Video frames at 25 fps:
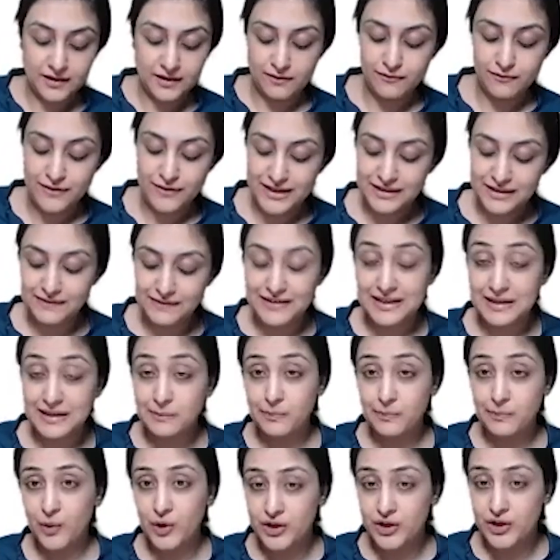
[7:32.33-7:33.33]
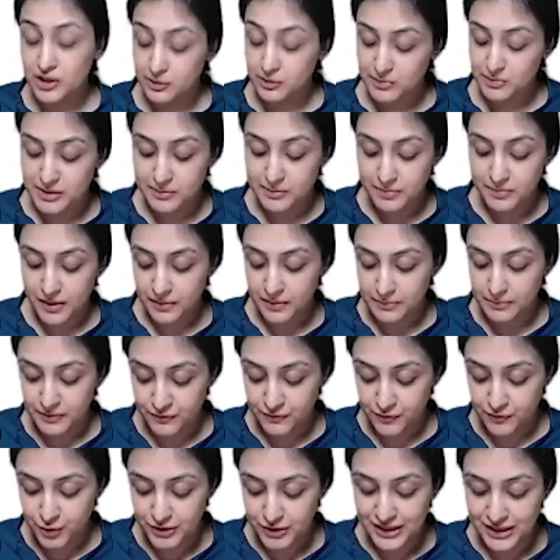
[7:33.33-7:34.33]
Very, very important. But
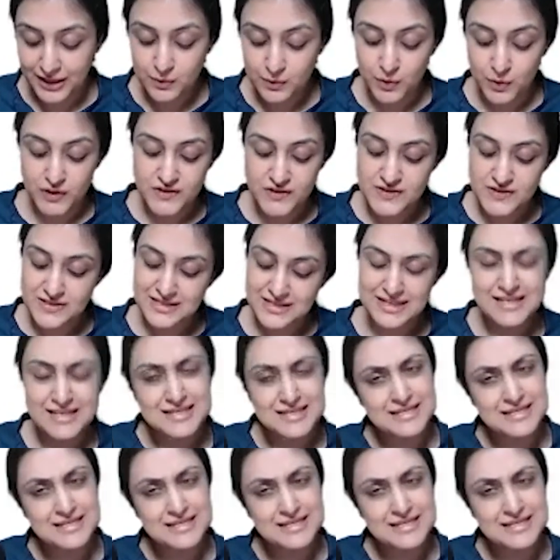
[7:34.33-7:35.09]
before that, what is c?